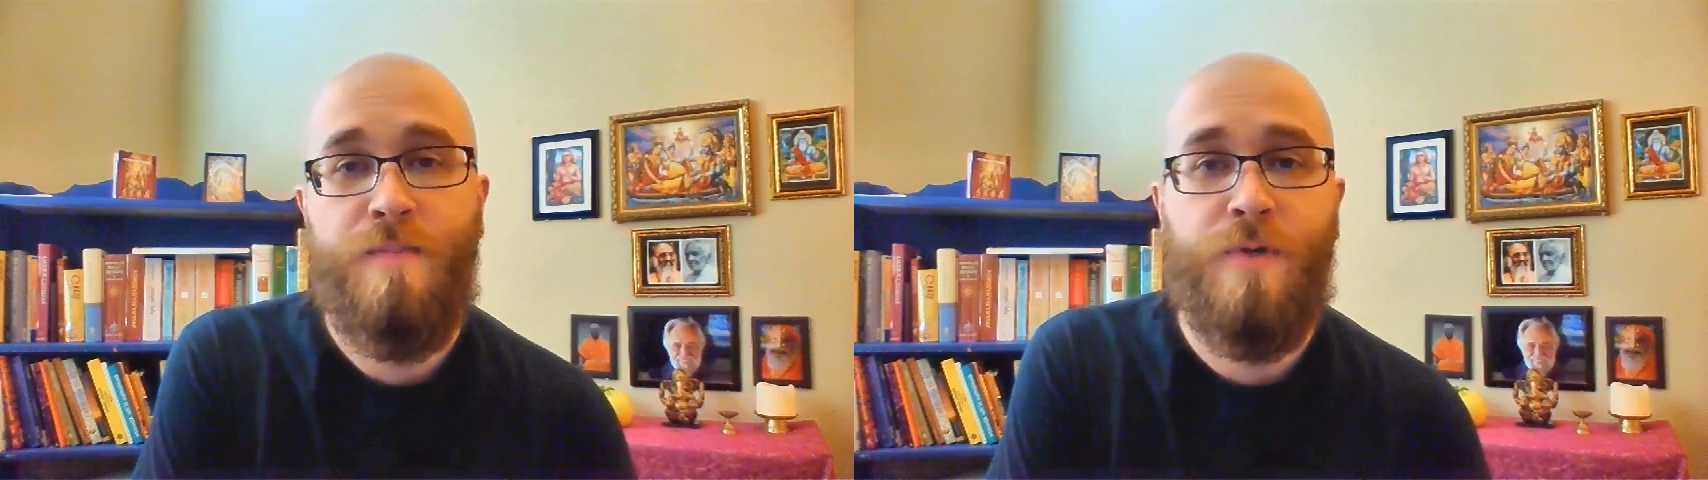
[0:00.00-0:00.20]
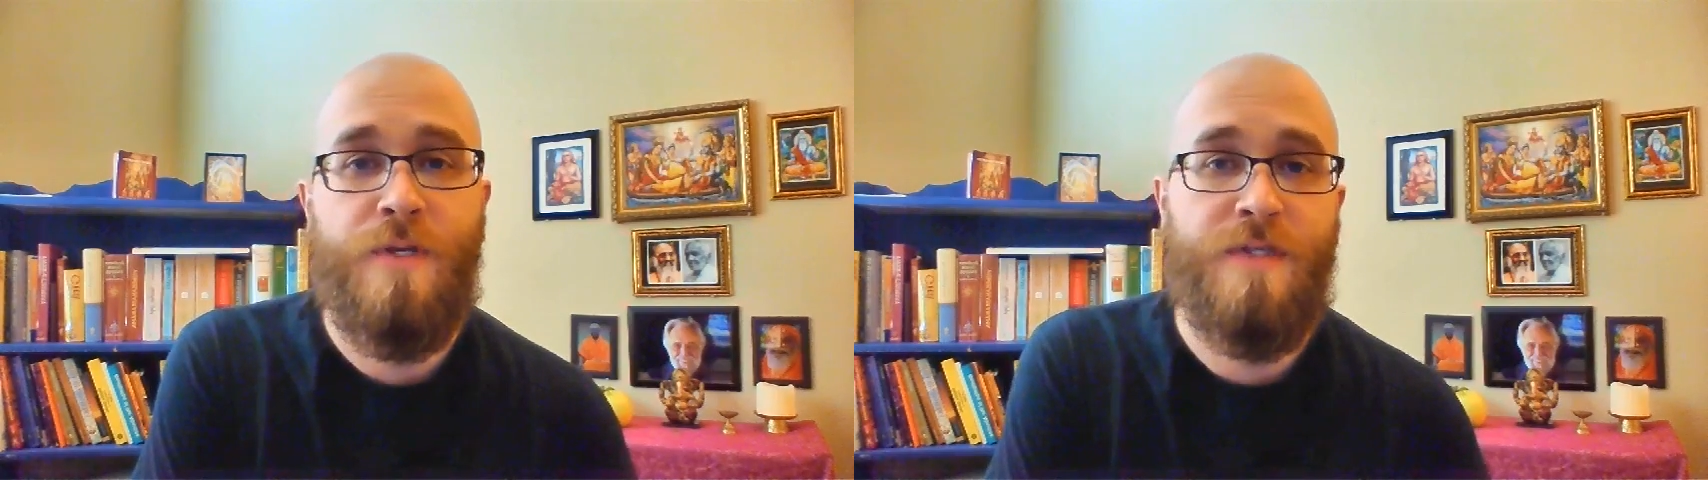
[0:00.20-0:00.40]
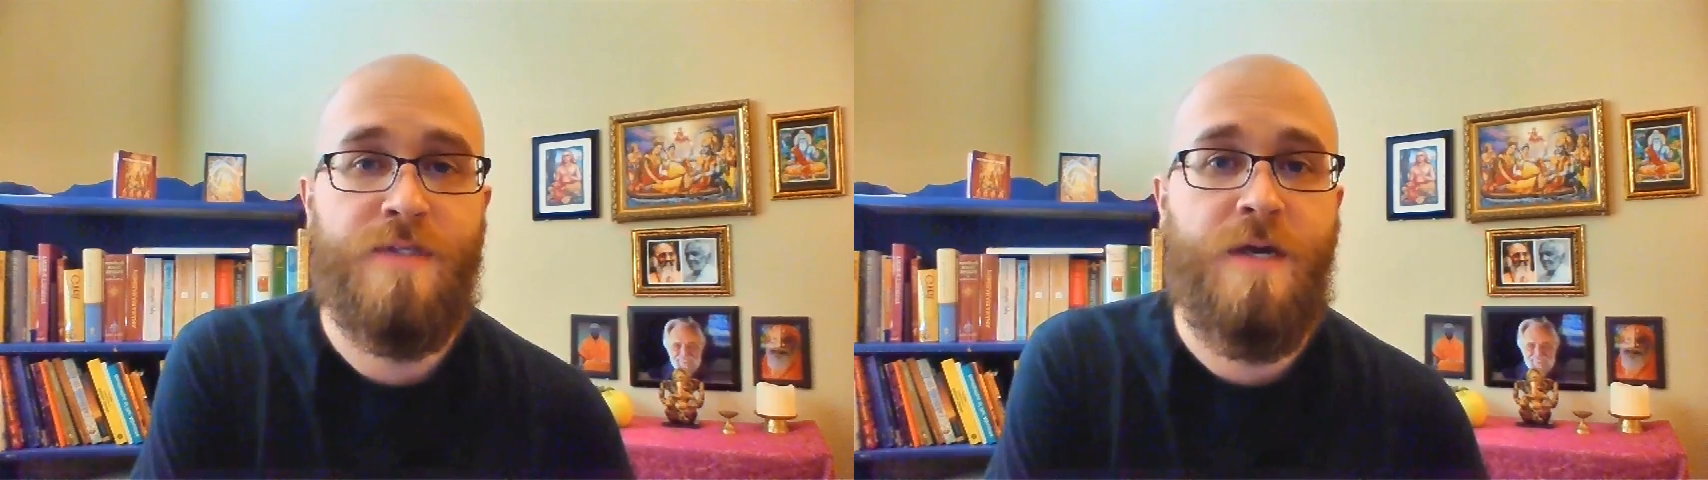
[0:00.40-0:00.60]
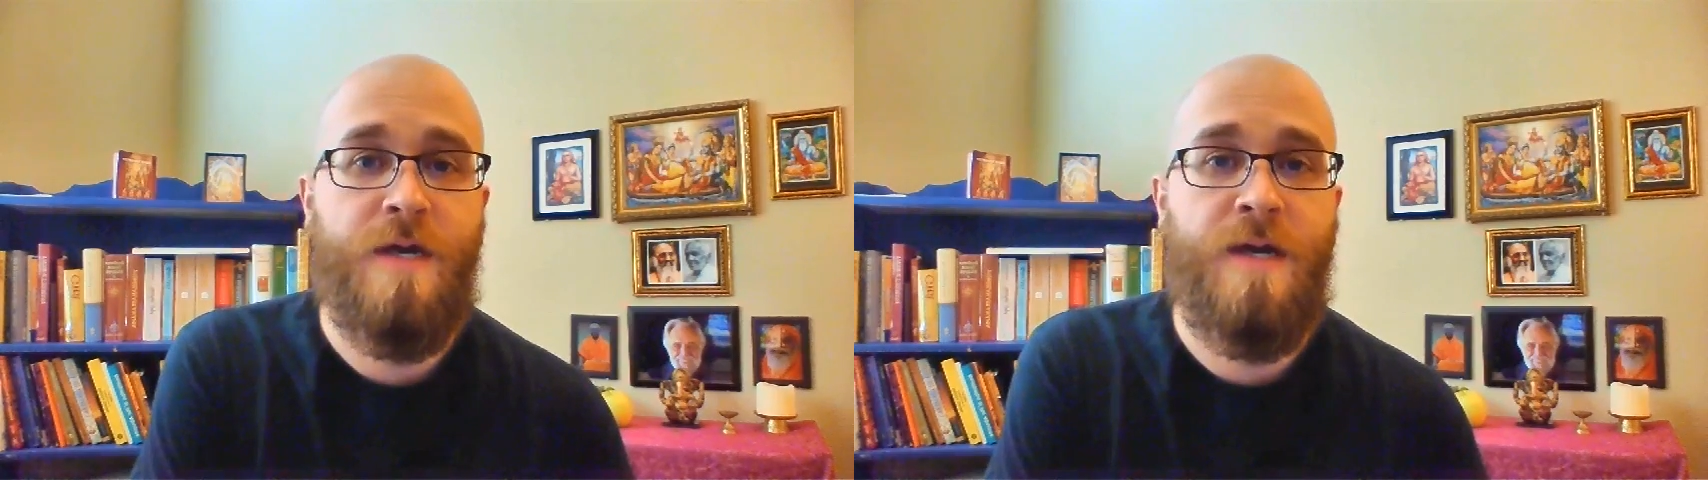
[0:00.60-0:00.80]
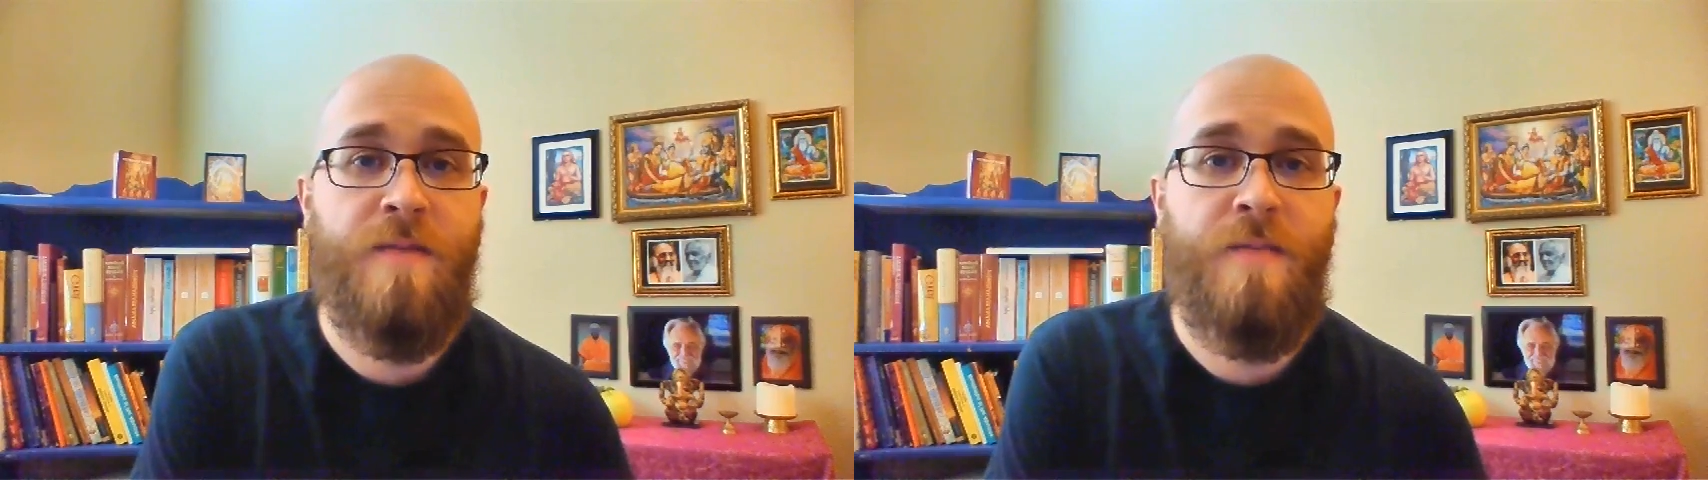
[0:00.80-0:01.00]
putting
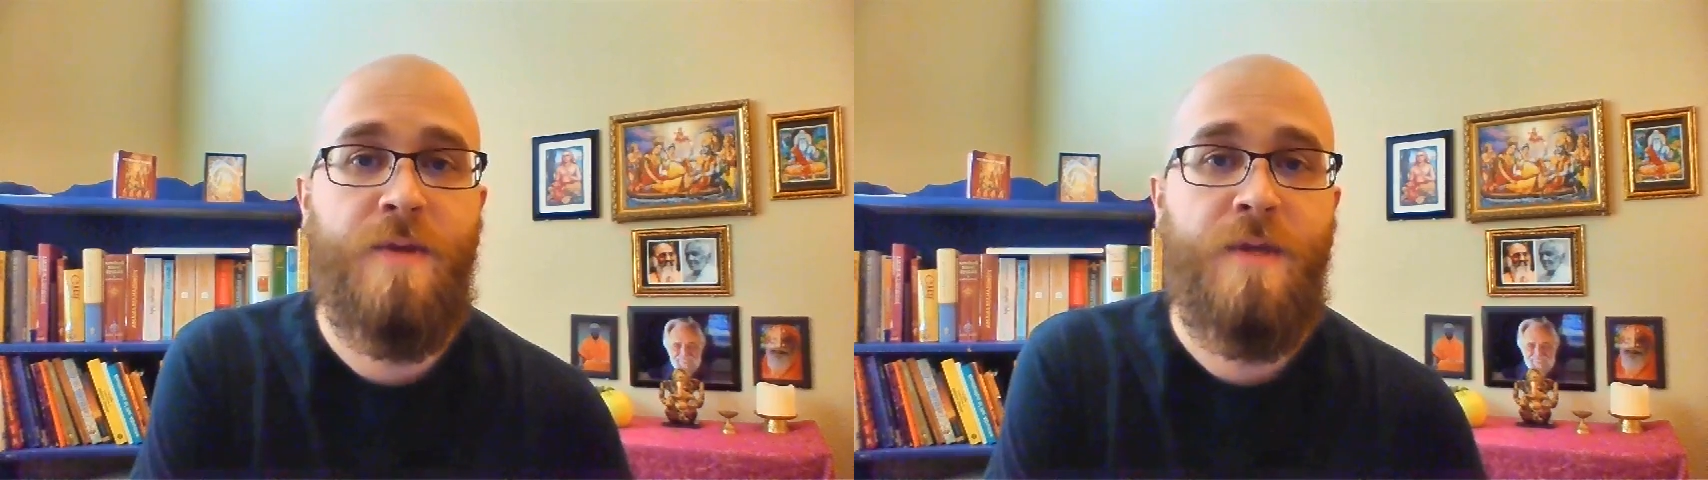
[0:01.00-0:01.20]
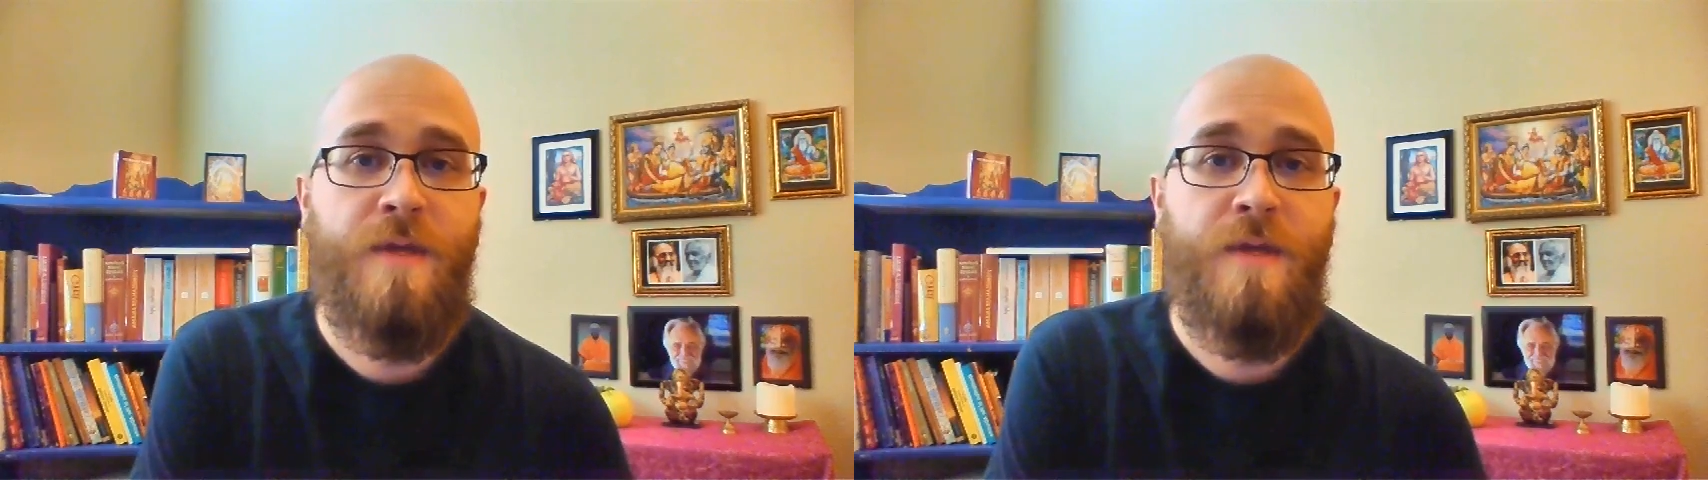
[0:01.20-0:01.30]
time